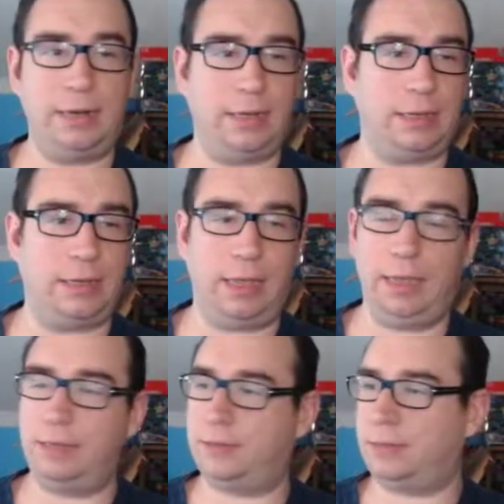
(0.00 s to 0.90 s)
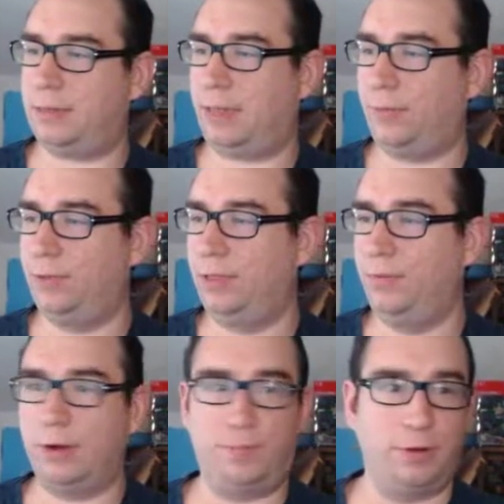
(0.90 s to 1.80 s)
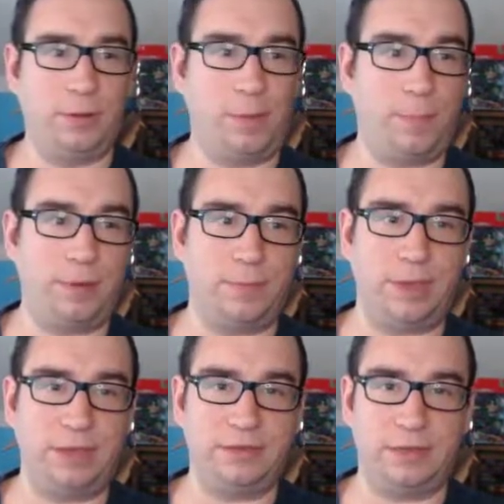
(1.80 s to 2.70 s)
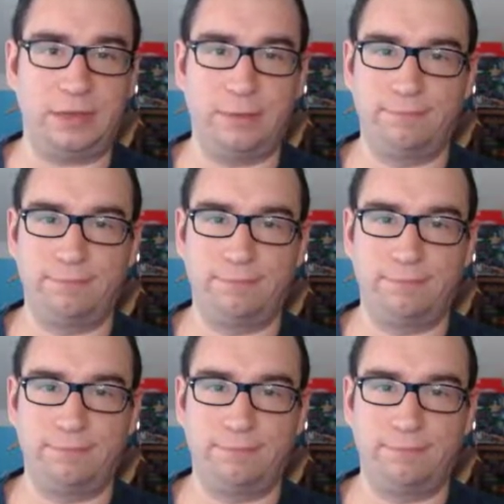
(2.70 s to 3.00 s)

Guys, I really want to put him up at Amazing.